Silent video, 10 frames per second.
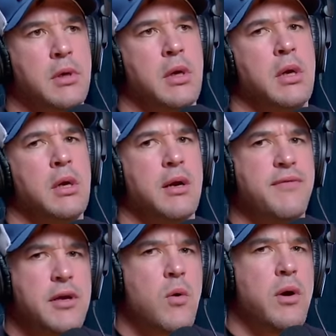Amber. I've
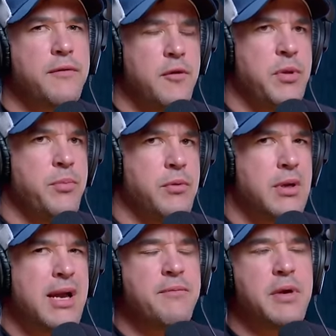had quite a few people on.
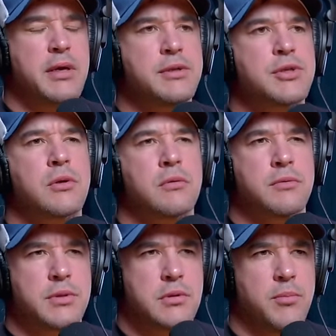I have my
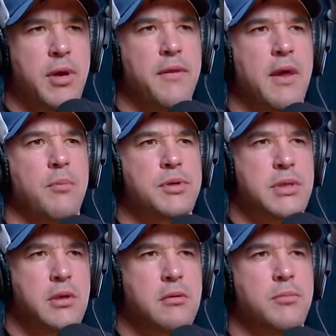concerns about that
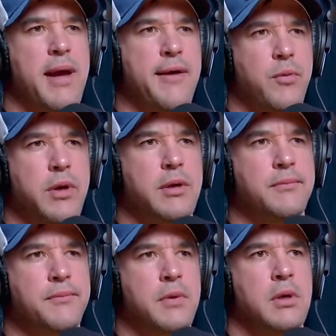particular pathway.
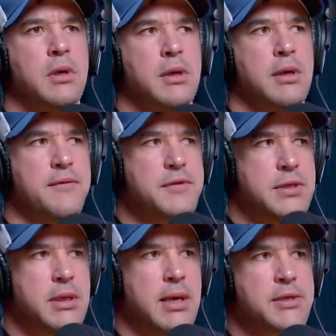Yeah. I've
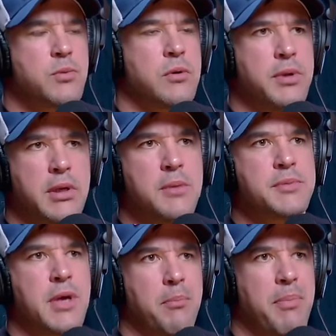seen guys where it
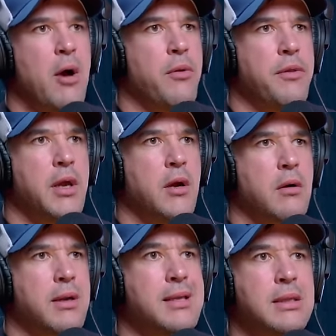becomes about
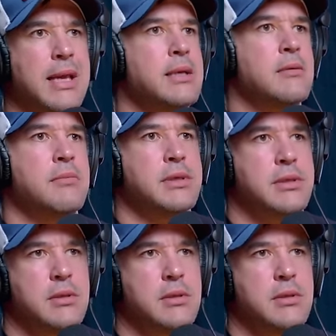their enlightenment